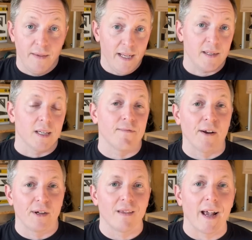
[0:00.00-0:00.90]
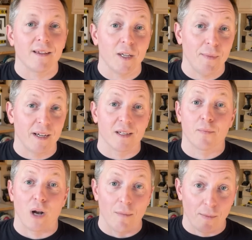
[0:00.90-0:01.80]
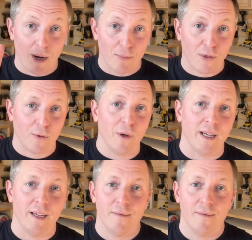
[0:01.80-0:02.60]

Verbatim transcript: this is very likely because of problem number three.